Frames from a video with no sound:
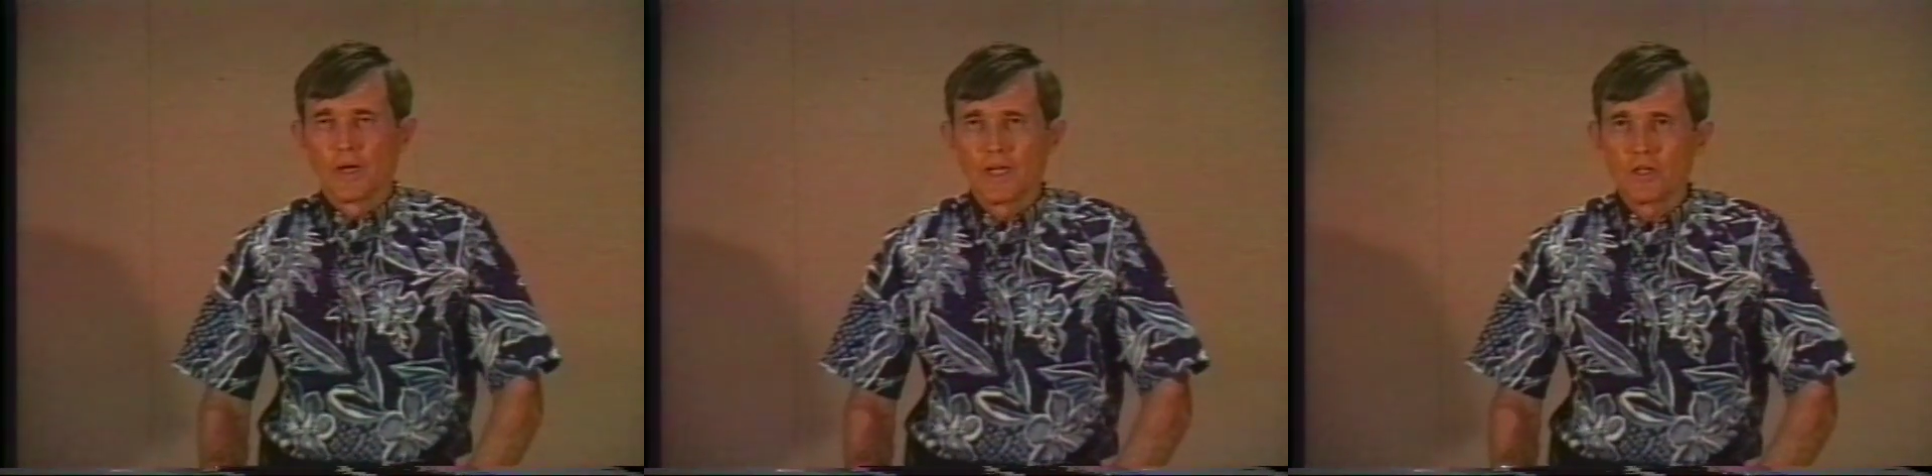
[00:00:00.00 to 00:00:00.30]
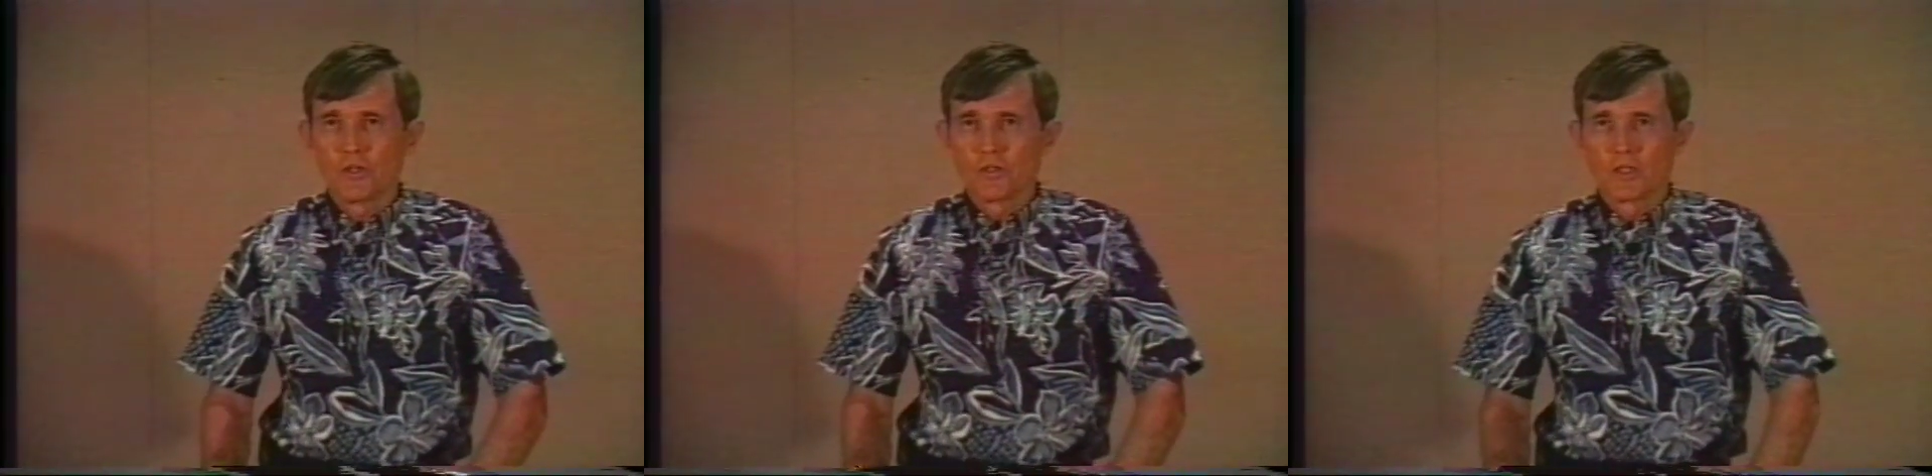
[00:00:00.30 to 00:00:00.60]
age,
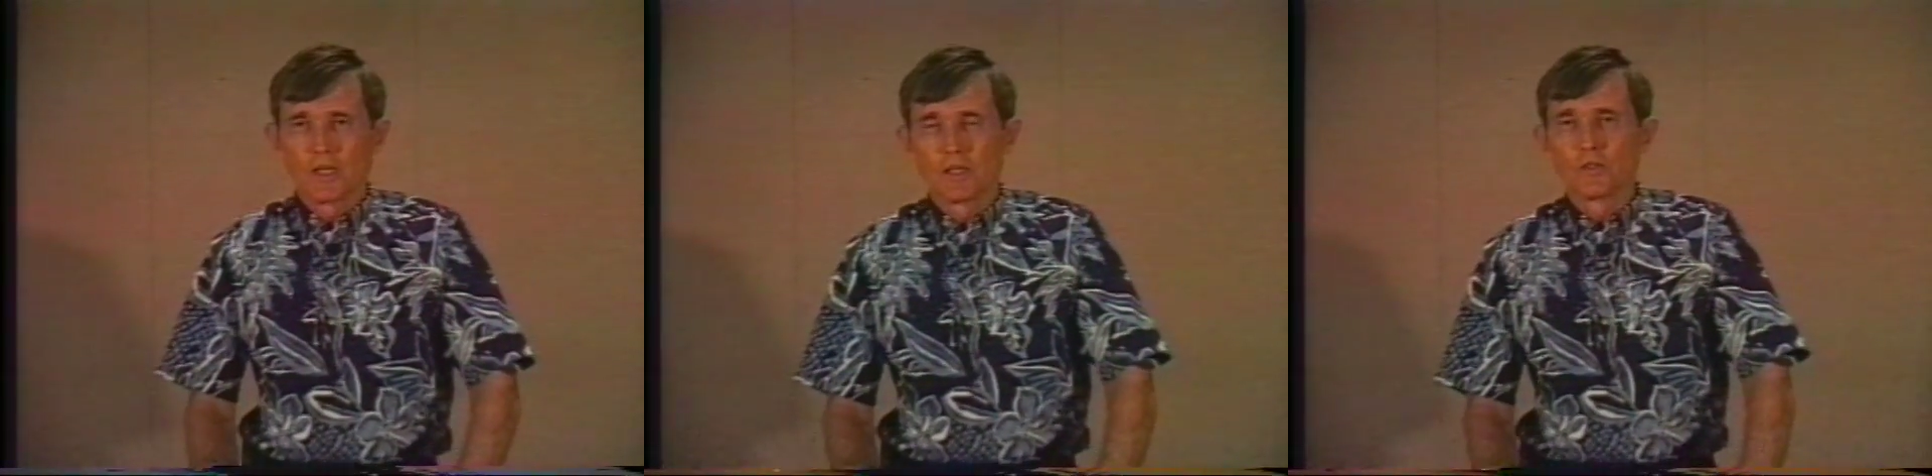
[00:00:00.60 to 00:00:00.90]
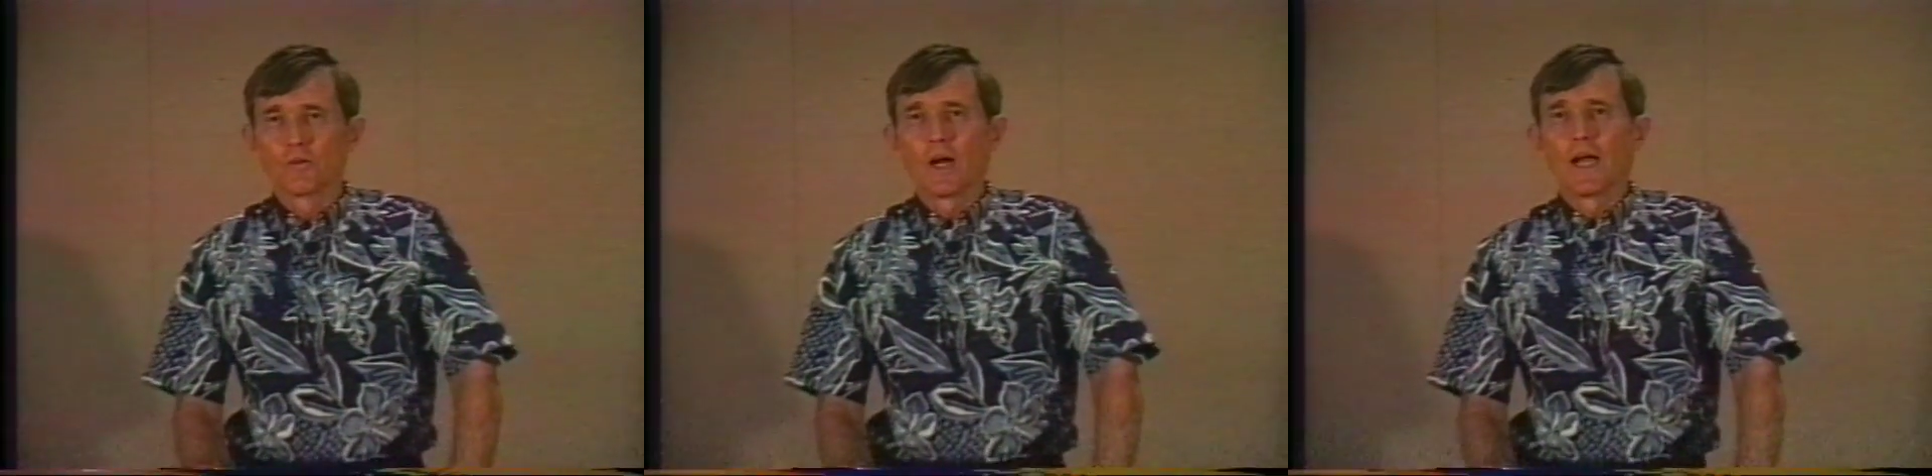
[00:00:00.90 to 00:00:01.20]
you tend to
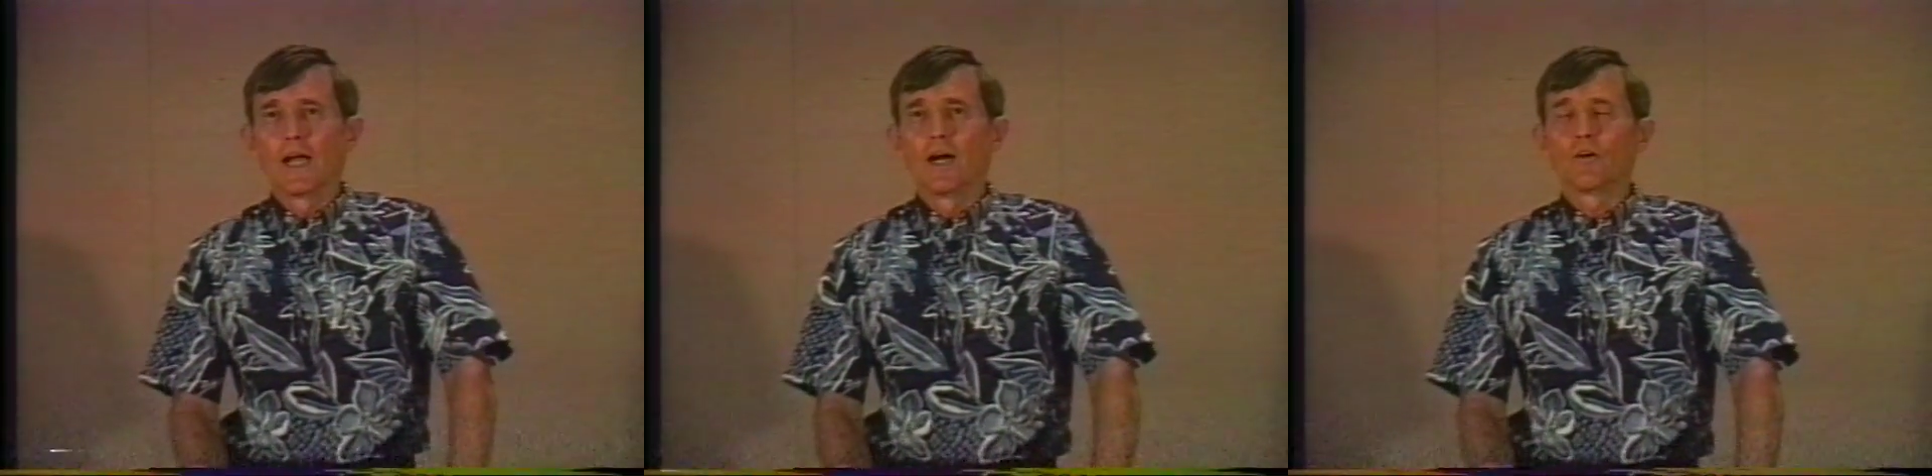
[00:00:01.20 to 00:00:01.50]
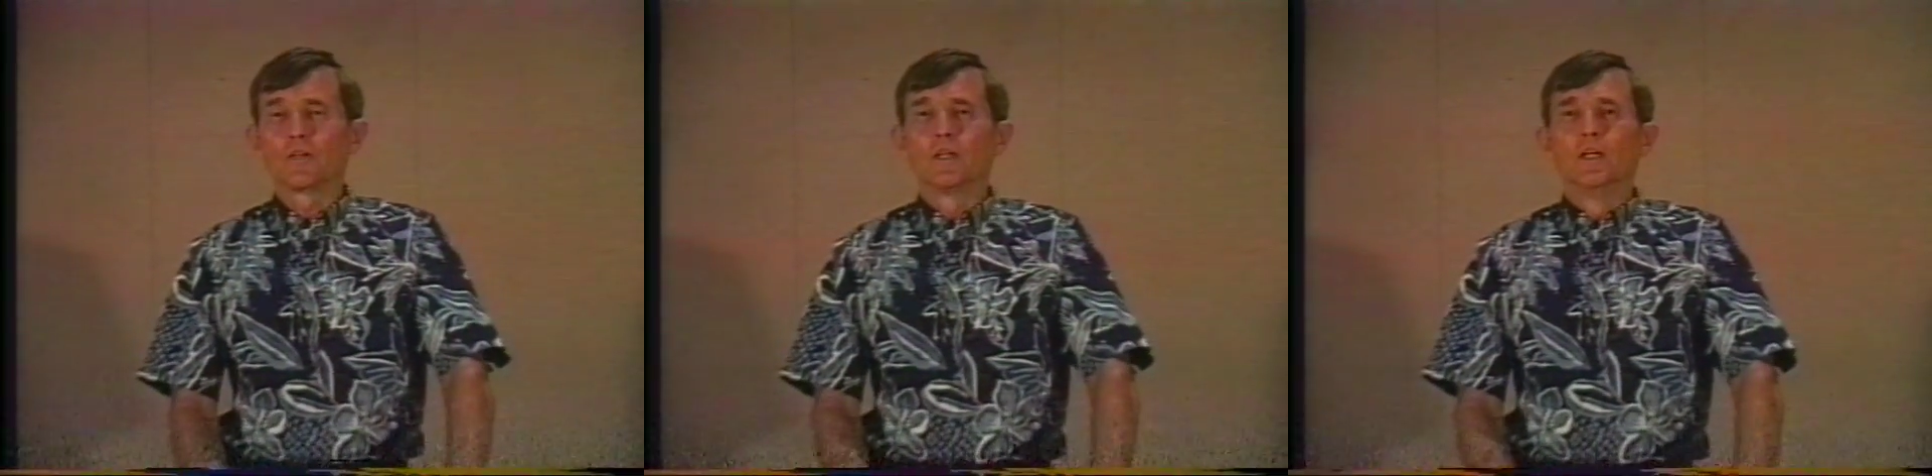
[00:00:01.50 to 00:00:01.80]
dry
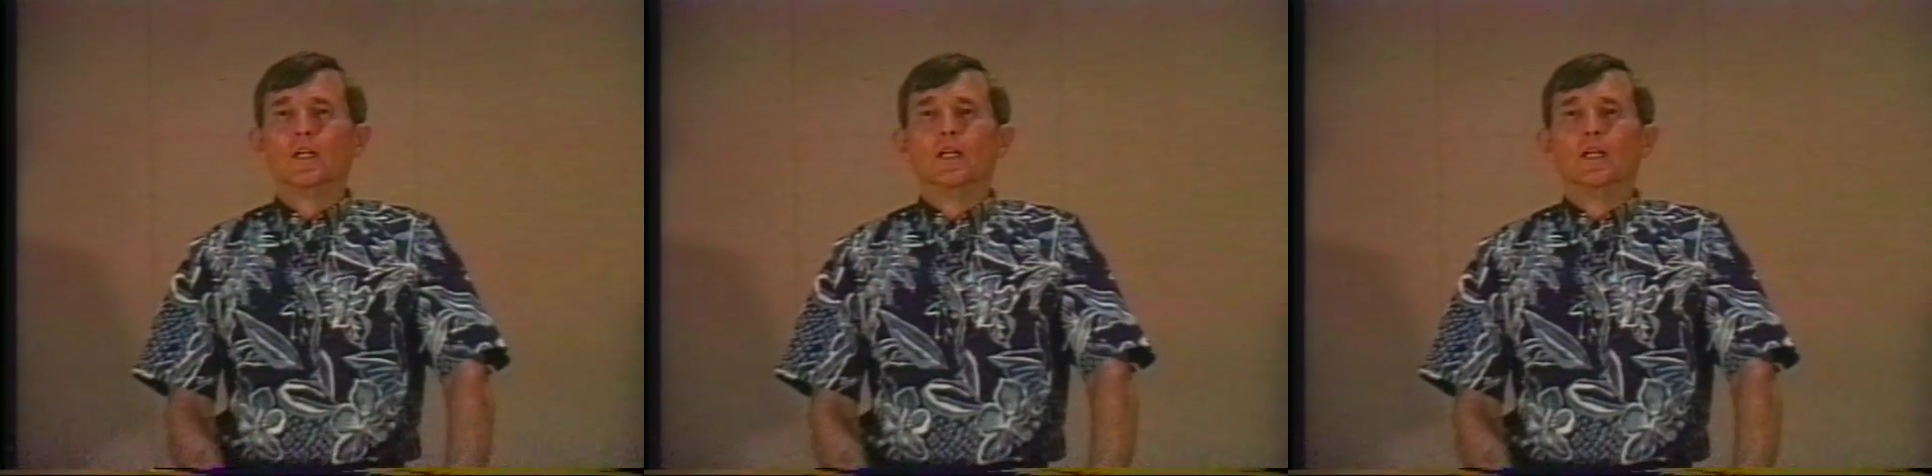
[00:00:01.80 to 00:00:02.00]
out.